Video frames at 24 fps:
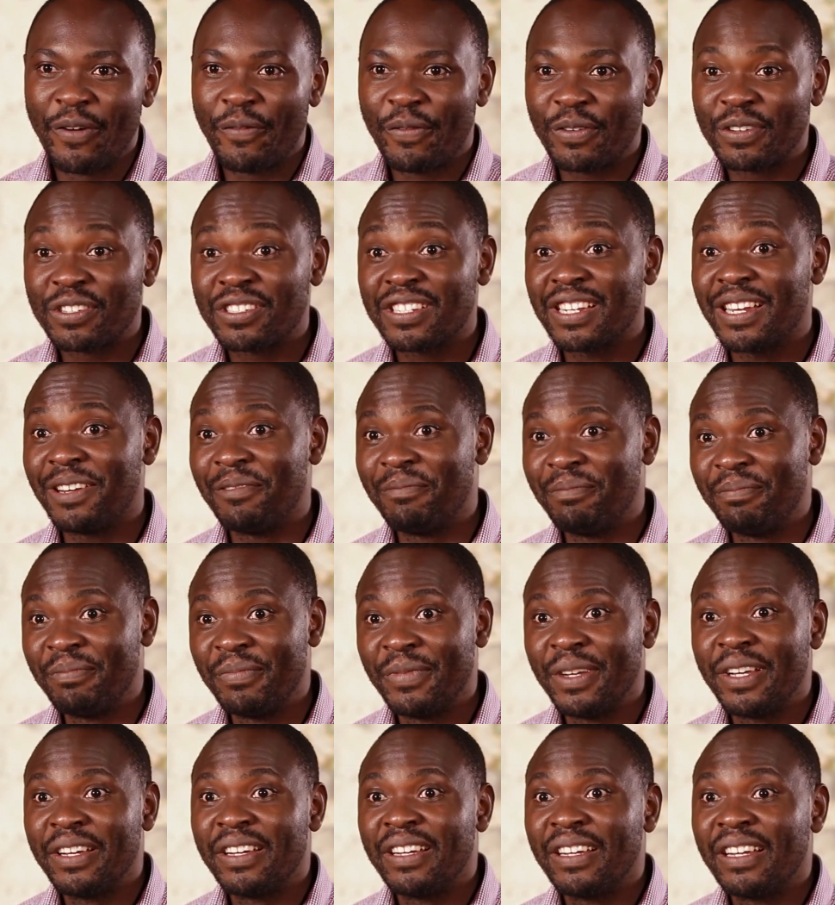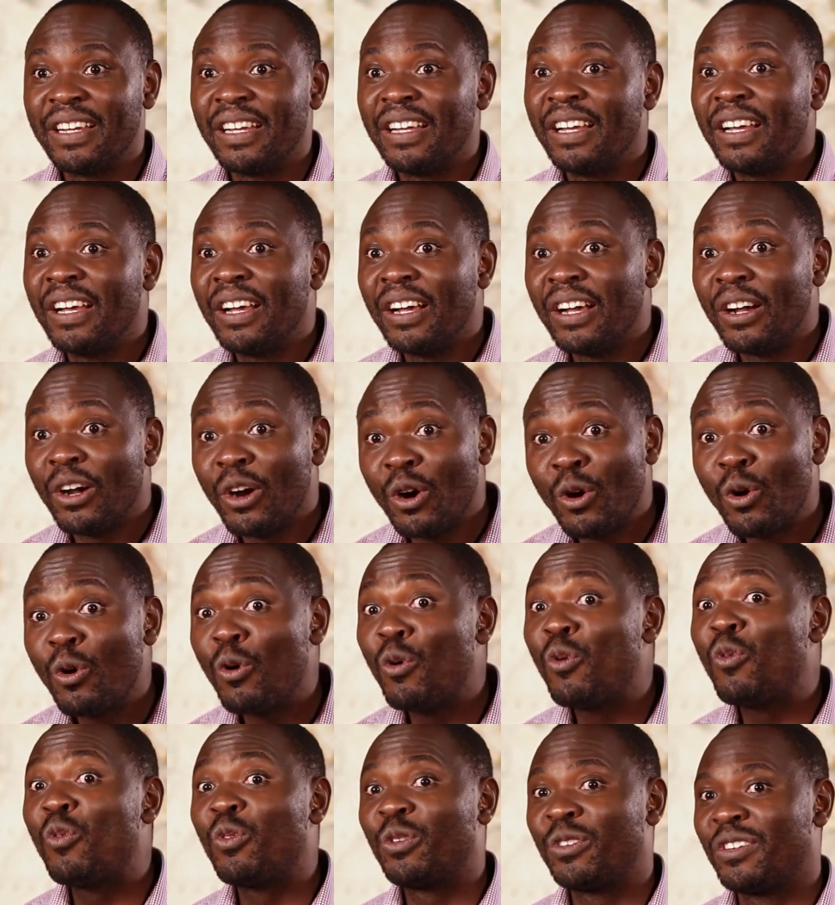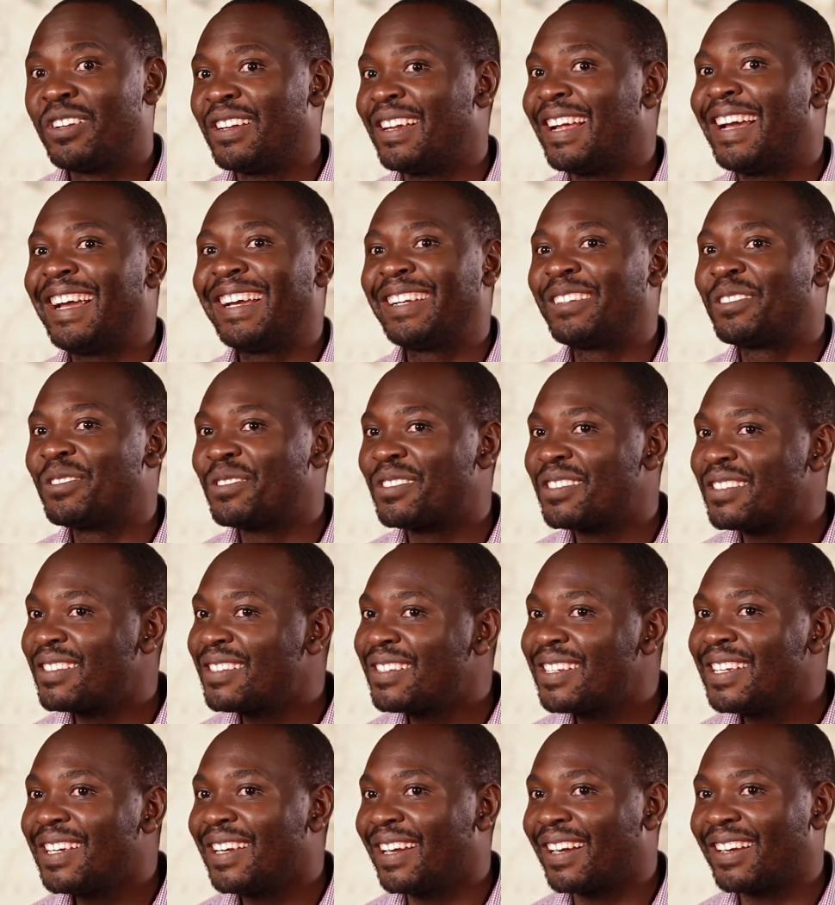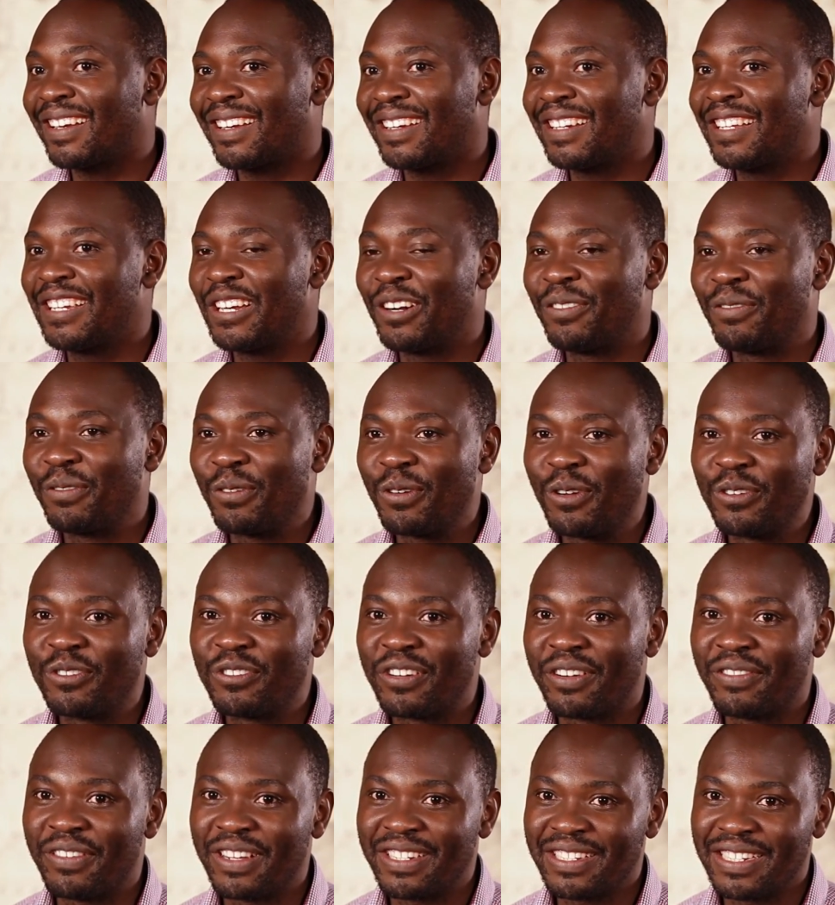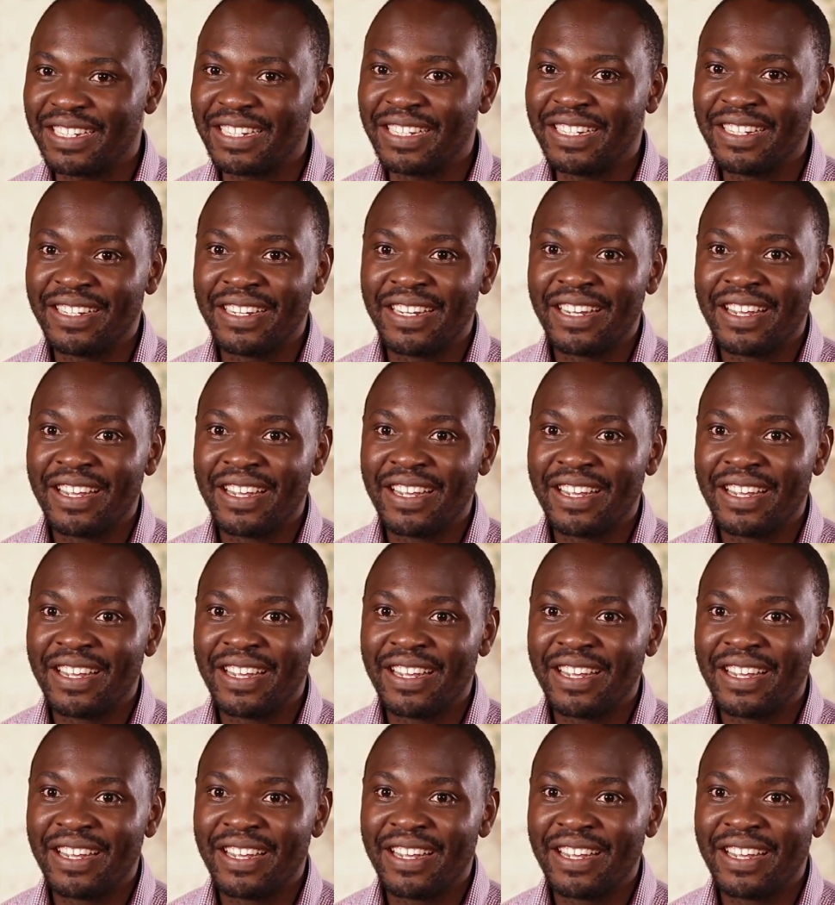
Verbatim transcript: For some, who would like to steer clear of controversy,